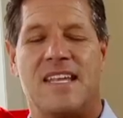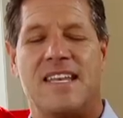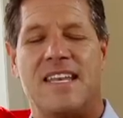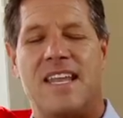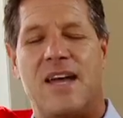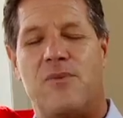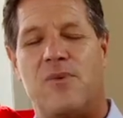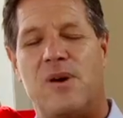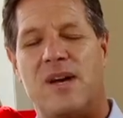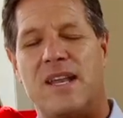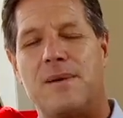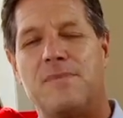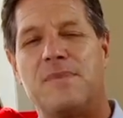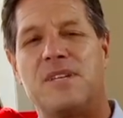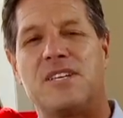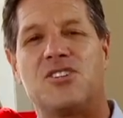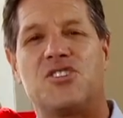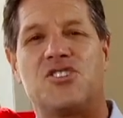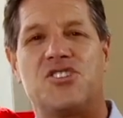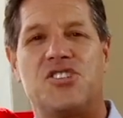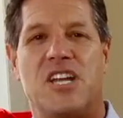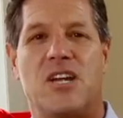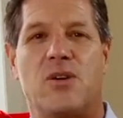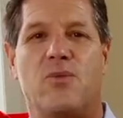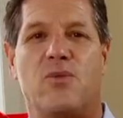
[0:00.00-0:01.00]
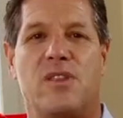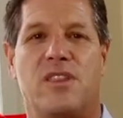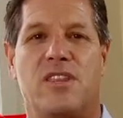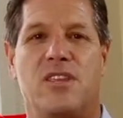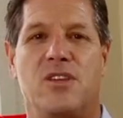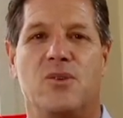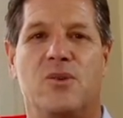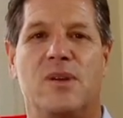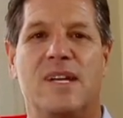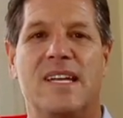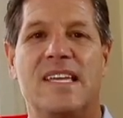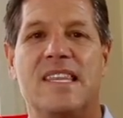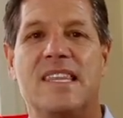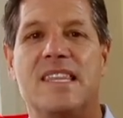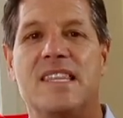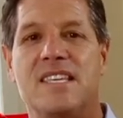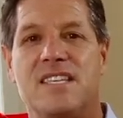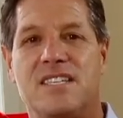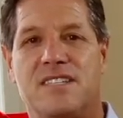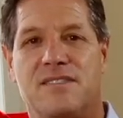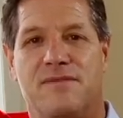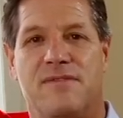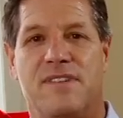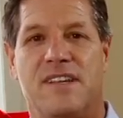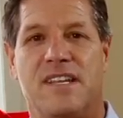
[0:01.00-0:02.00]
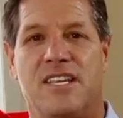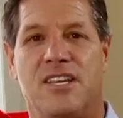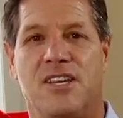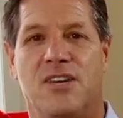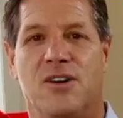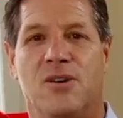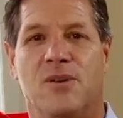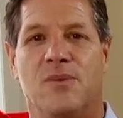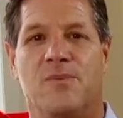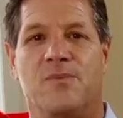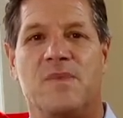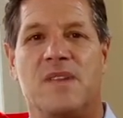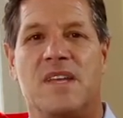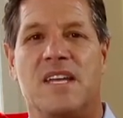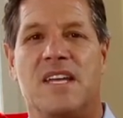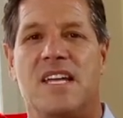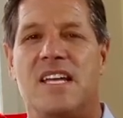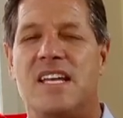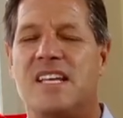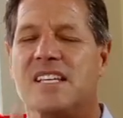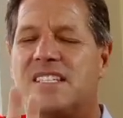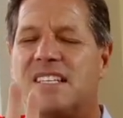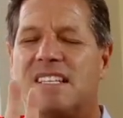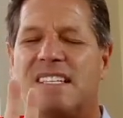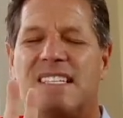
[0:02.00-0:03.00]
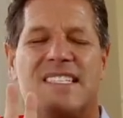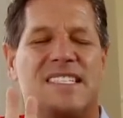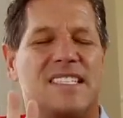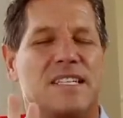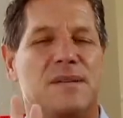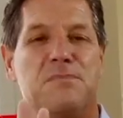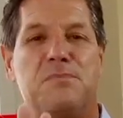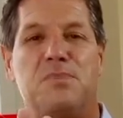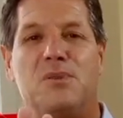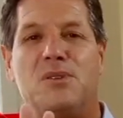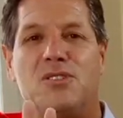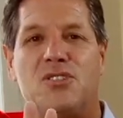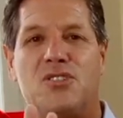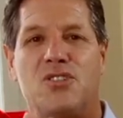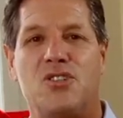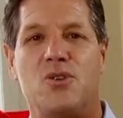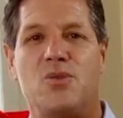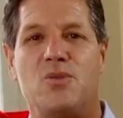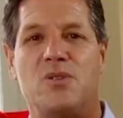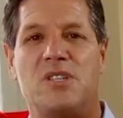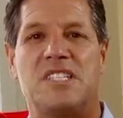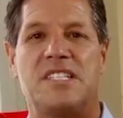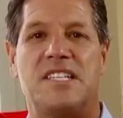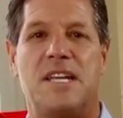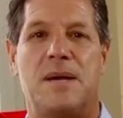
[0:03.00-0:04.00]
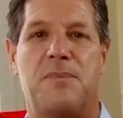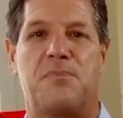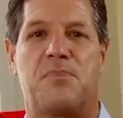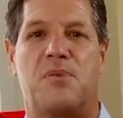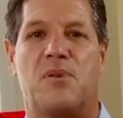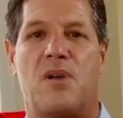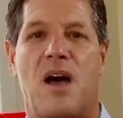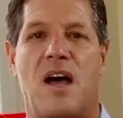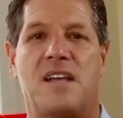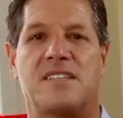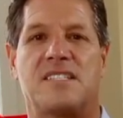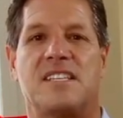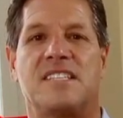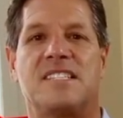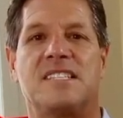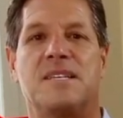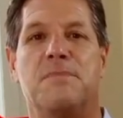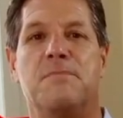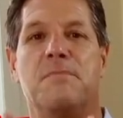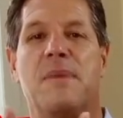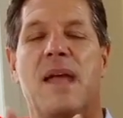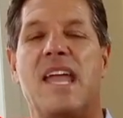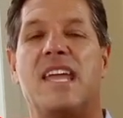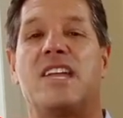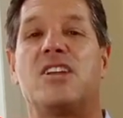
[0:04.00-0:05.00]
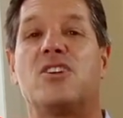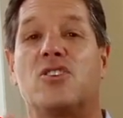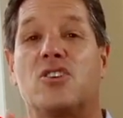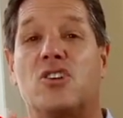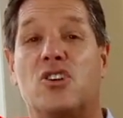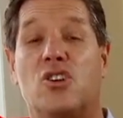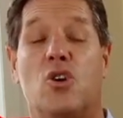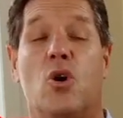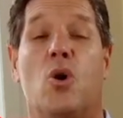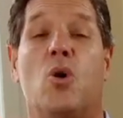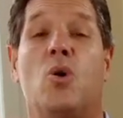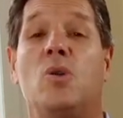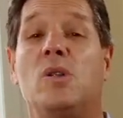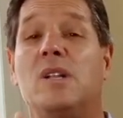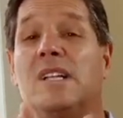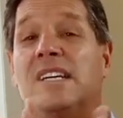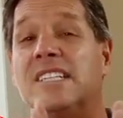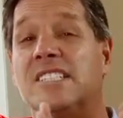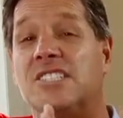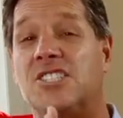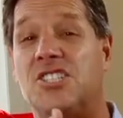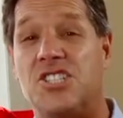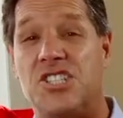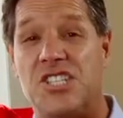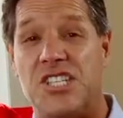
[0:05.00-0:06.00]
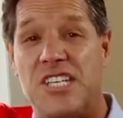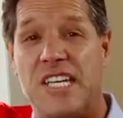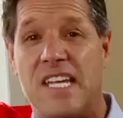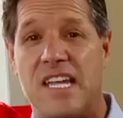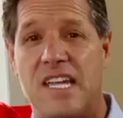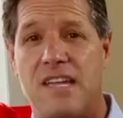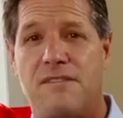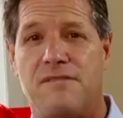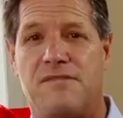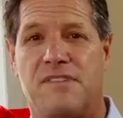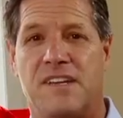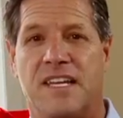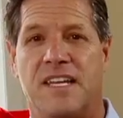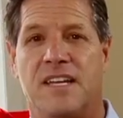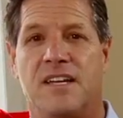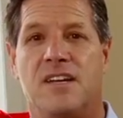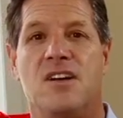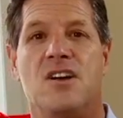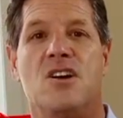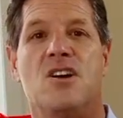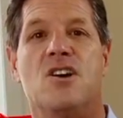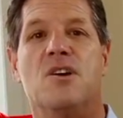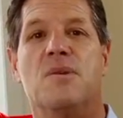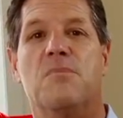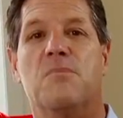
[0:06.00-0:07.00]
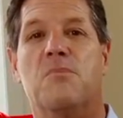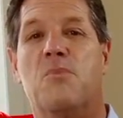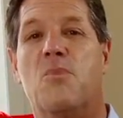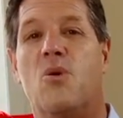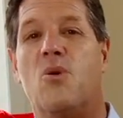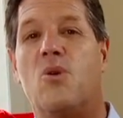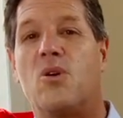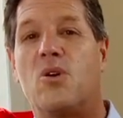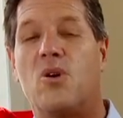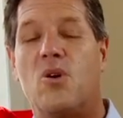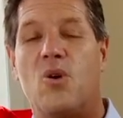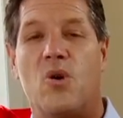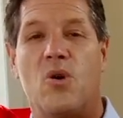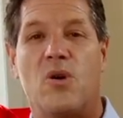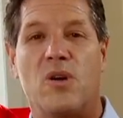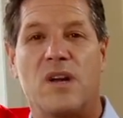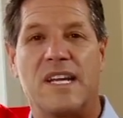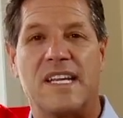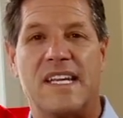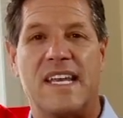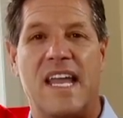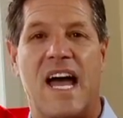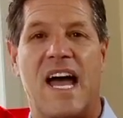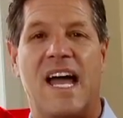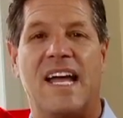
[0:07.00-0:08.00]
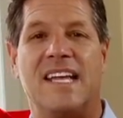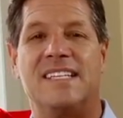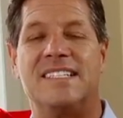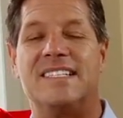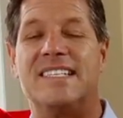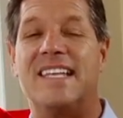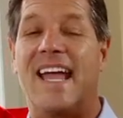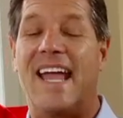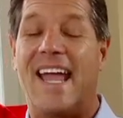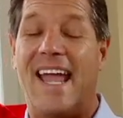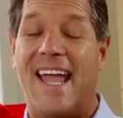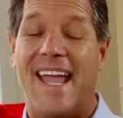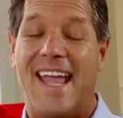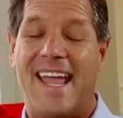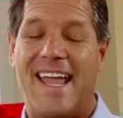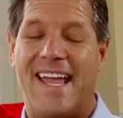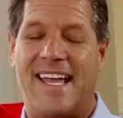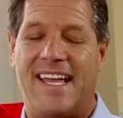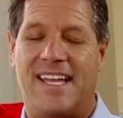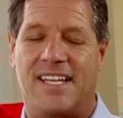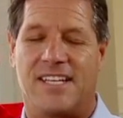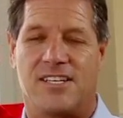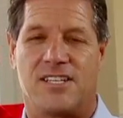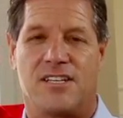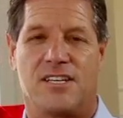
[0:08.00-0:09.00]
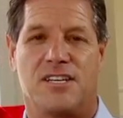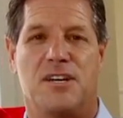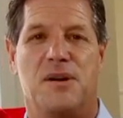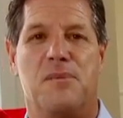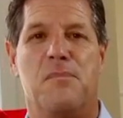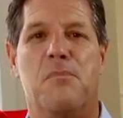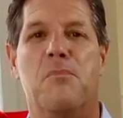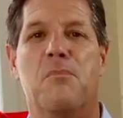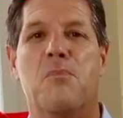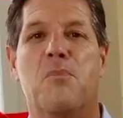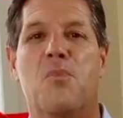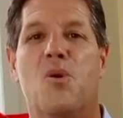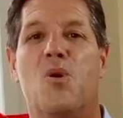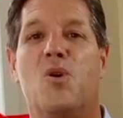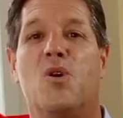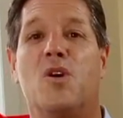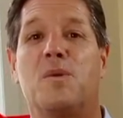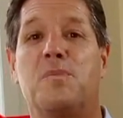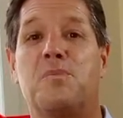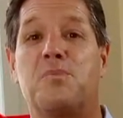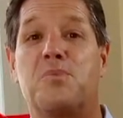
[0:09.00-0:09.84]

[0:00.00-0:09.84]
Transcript: Now, what I'm going to share with you in this video is a simple two-step process to make your goal achieving more organized and more